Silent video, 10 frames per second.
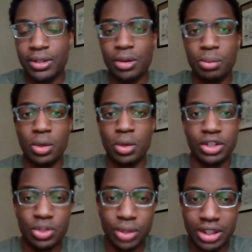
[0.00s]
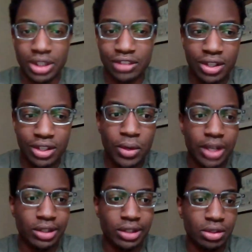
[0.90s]
I hope you all enjoyed this video,
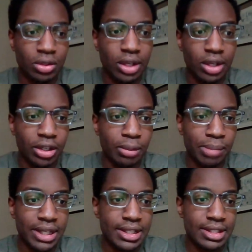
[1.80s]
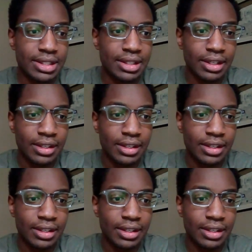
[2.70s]
and I'll talk to you all later. Peace.